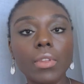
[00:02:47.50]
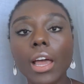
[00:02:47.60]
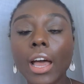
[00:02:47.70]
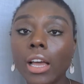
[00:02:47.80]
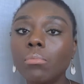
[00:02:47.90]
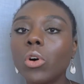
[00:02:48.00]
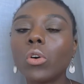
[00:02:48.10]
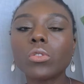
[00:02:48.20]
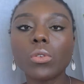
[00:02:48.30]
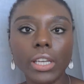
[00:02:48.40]
I am
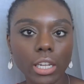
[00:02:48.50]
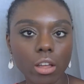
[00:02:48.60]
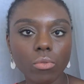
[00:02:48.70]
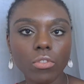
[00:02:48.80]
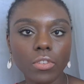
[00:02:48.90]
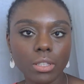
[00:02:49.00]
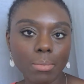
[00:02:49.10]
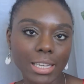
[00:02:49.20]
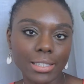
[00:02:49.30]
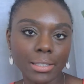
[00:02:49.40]
also in love with this
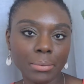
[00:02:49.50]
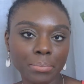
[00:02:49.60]
mask.